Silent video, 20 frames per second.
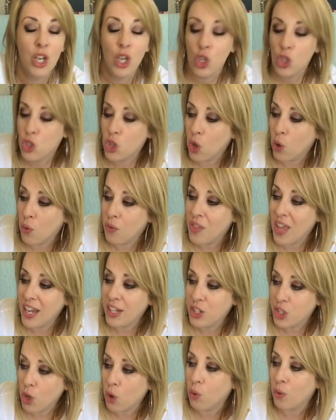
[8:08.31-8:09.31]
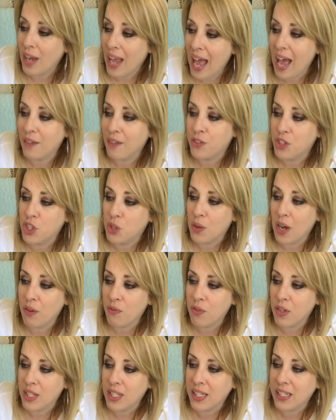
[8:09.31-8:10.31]
So they don't have to do
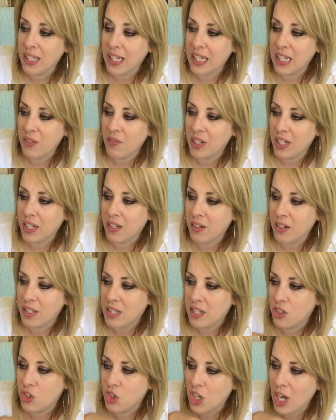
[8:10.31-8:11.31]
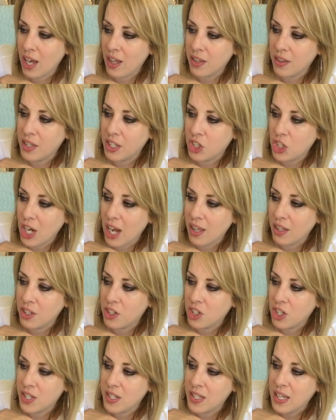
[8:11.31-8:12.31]
everything. Like even here it says the
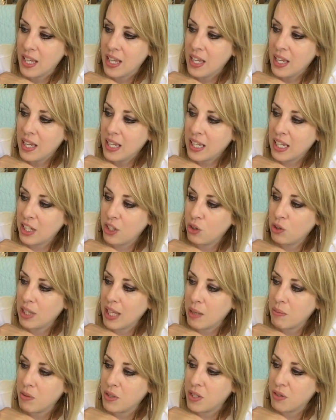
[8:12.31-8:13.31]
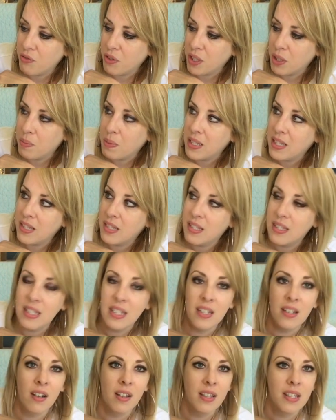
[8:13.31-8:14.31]
challenge is, can you label the Philippine
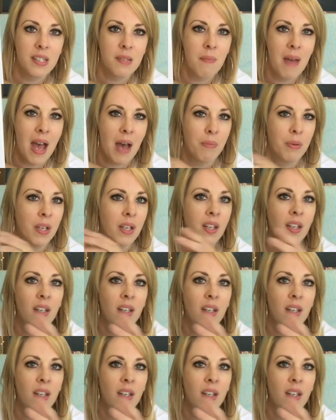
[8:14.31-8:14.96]
Sea on this map?